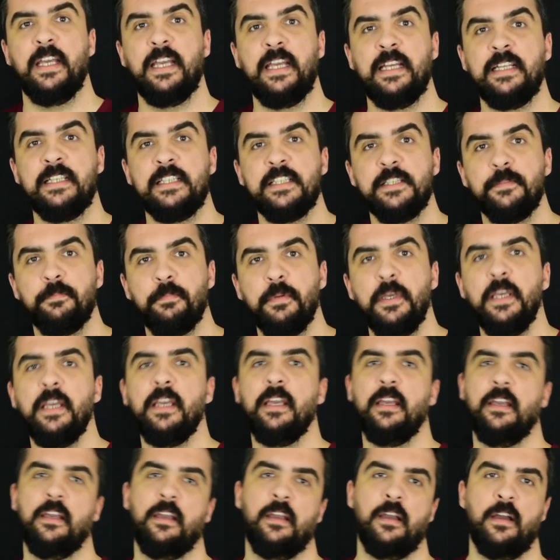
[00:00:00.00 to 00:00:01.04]
In
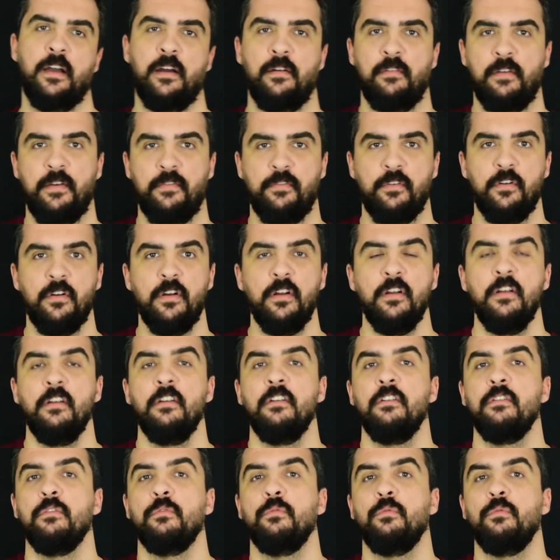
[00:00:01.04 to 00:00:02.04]
speaking, however,